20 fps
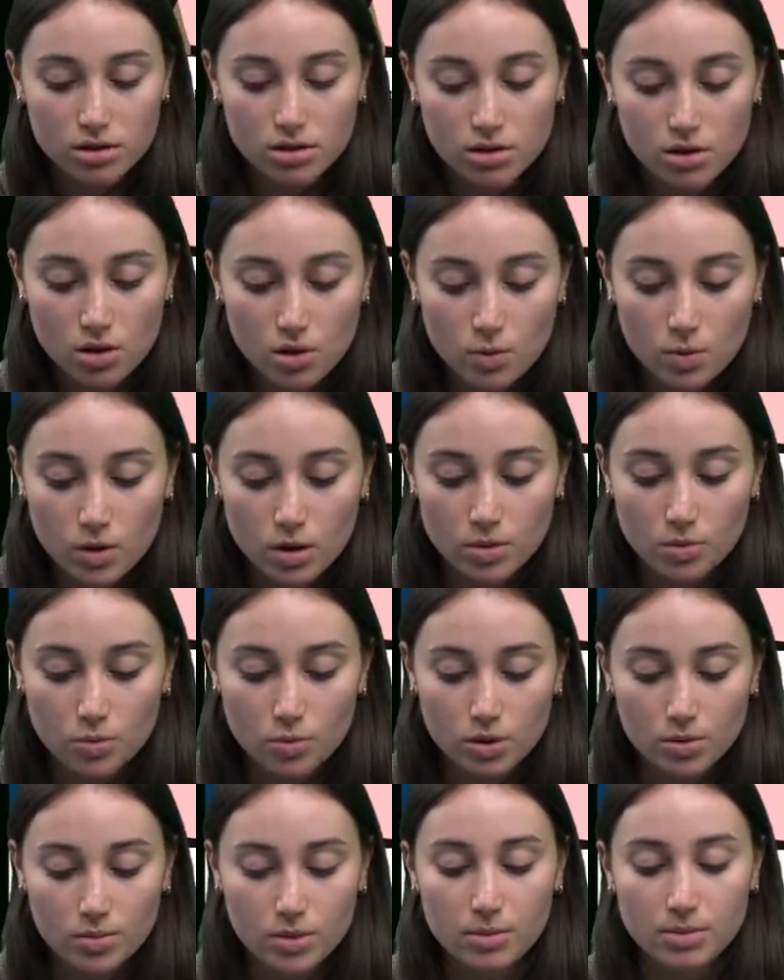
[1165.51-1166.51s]
So one
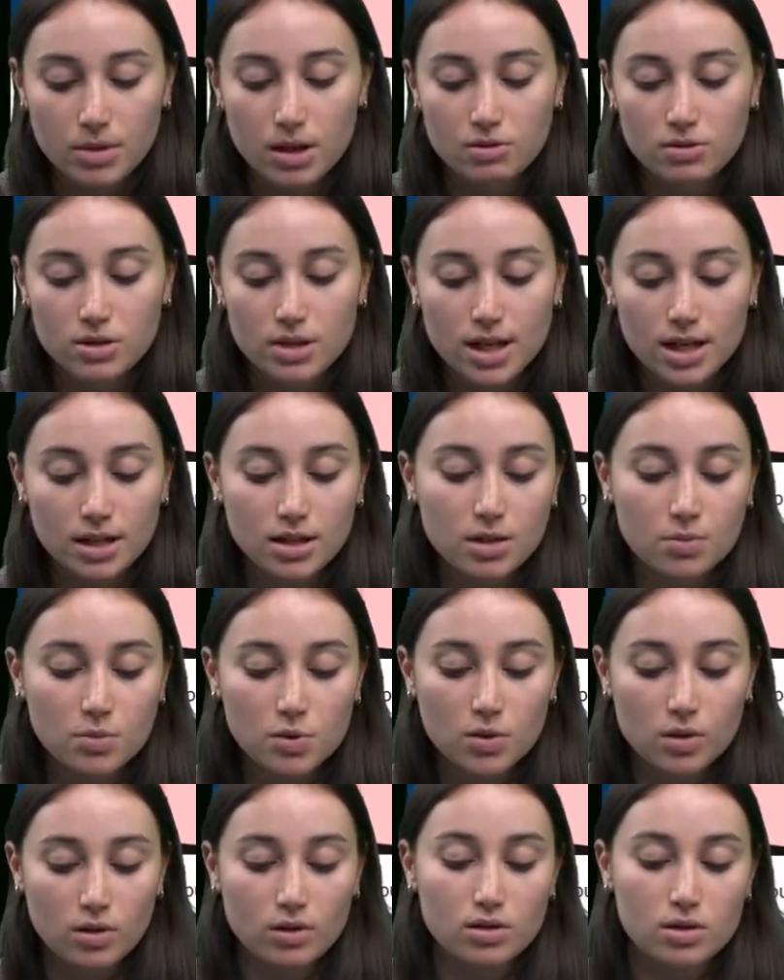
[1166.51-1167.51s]
will be about 9 tips
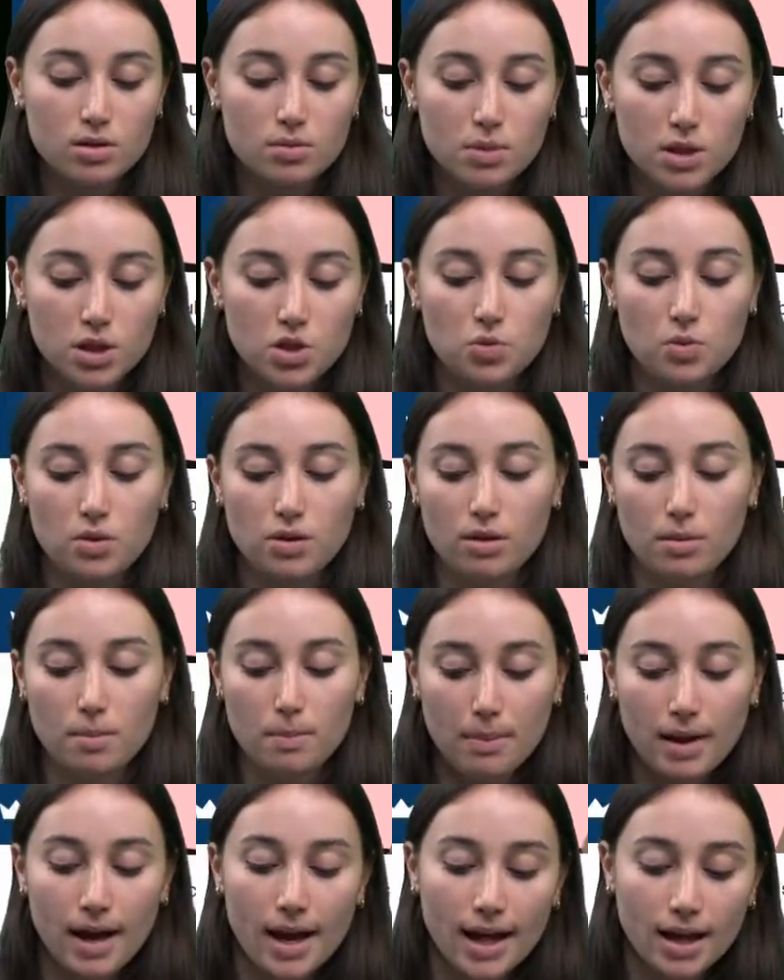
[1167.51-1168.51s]
to end a speech with a
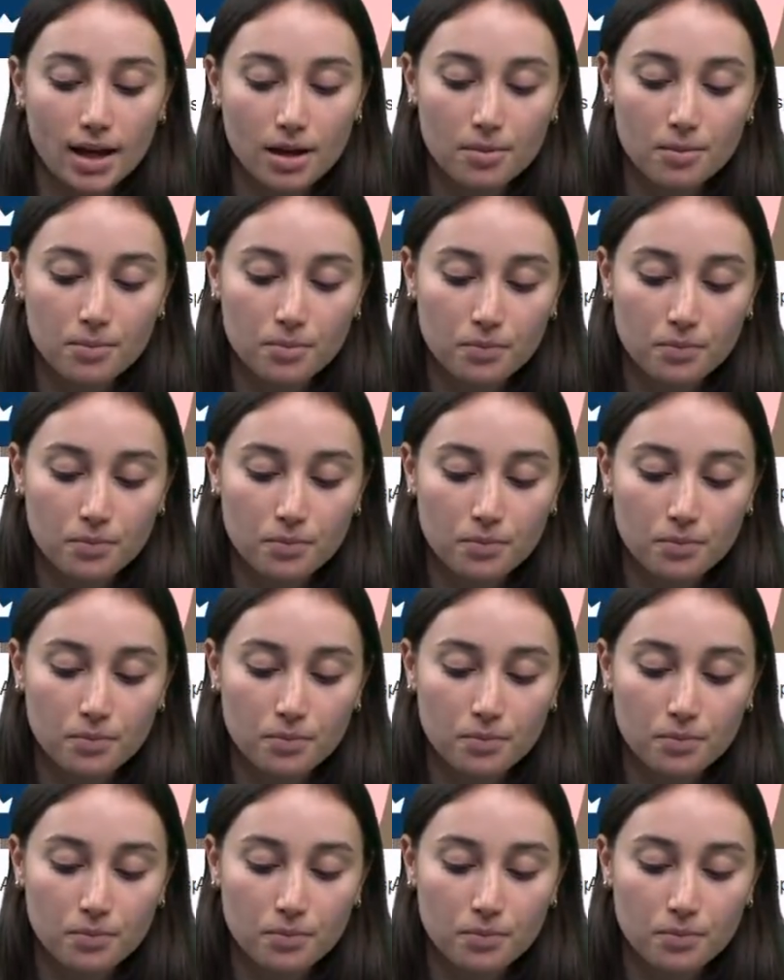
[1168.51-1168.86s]
bang.